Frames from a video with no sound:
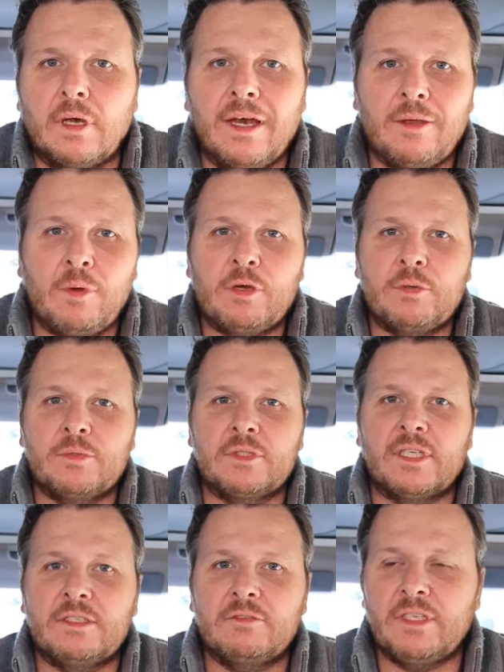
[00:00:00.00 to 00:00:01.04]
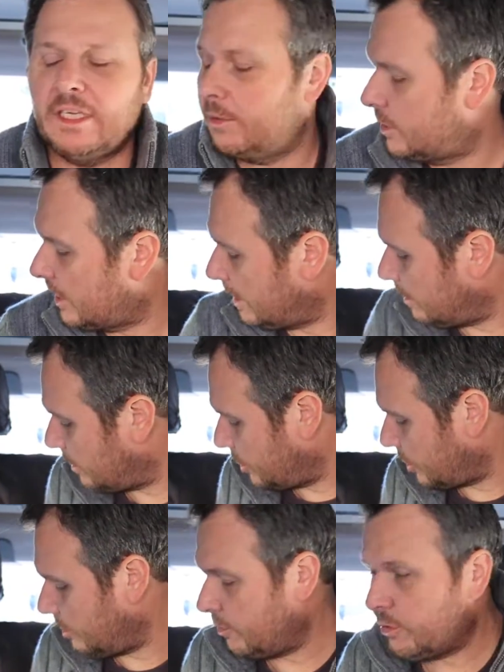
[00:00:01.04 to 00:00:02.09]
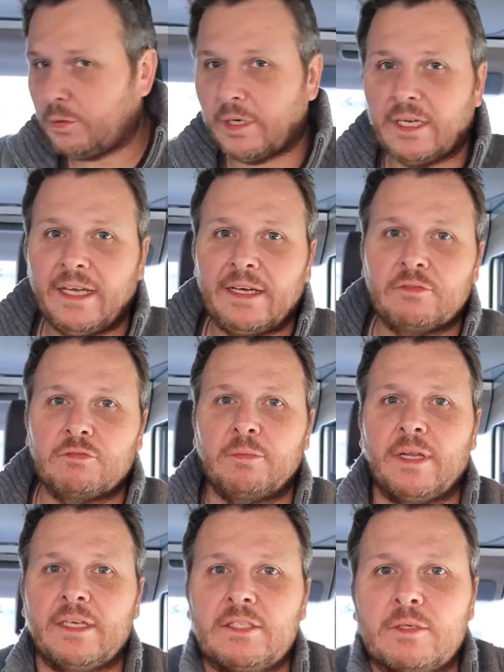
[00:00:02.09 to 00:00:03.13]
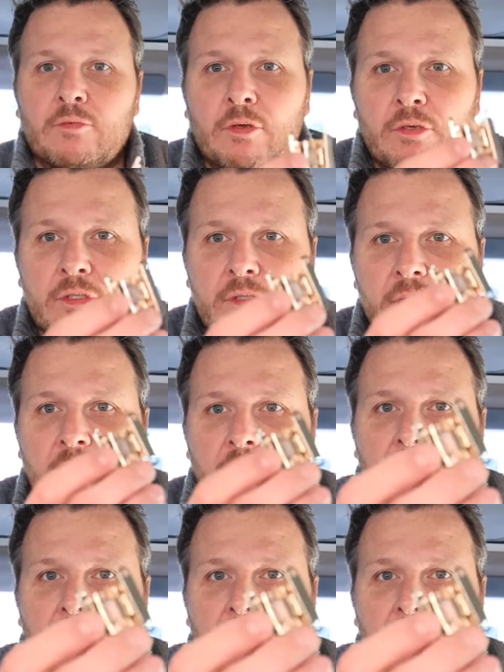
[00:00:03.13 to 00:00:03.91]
Hi, welcome to today's video. Today I'm going to show you real quickly how to replace a broken